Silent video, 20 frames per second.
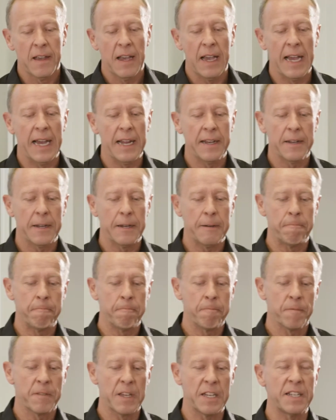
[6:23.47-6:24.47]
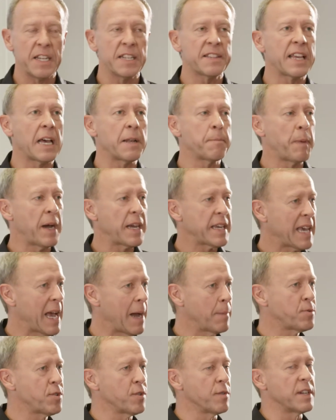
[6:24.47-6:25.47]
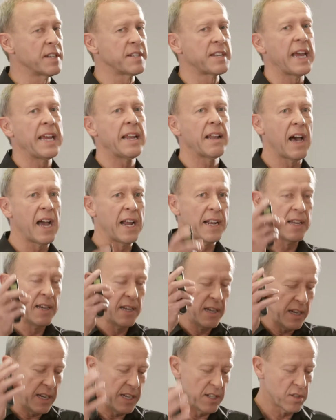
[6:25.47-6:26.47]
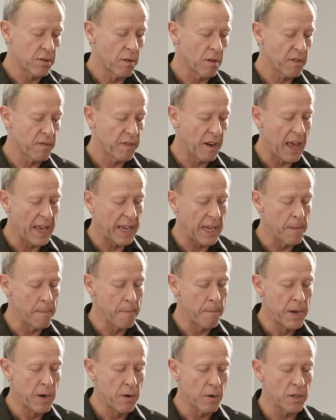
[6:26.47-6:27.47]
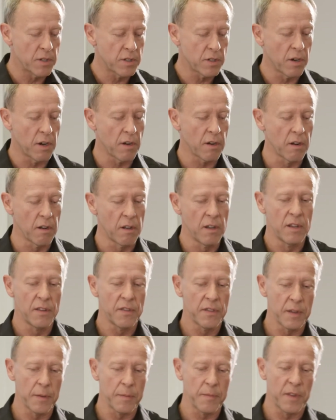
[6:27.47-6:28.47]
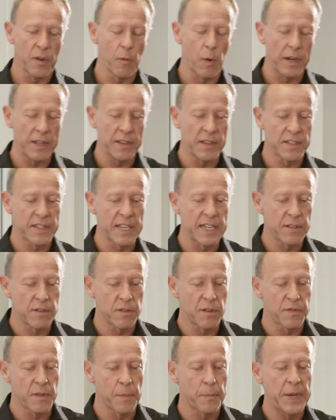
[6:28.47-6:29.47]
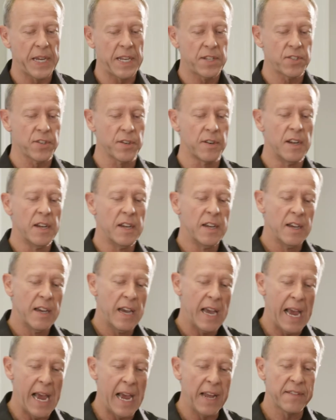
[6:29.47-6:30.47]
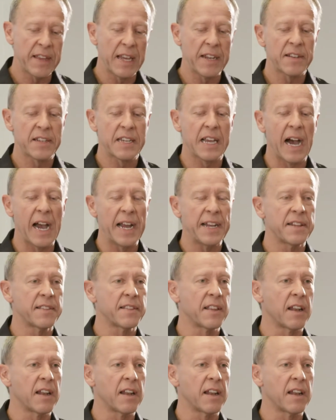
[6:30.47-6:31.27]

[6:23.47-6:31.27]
And um, they did that by capturing daylight in sort of like a mirror tunnel, the, the one in the center of the picture, and then guided